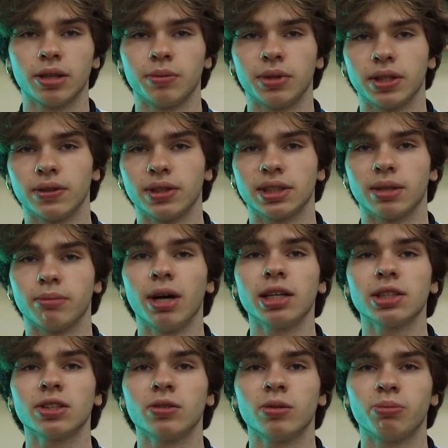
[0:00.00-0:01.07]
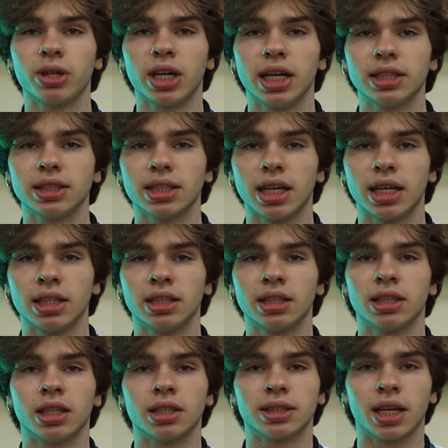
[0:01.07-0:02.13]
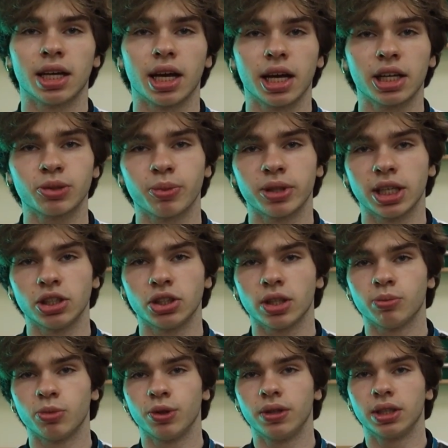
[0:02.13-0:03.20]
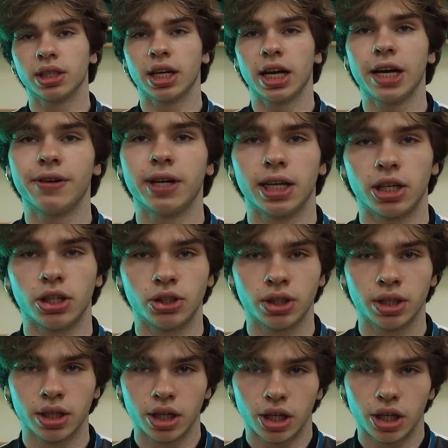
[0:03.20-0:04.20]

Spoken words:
between the maximum price and the exponential moving average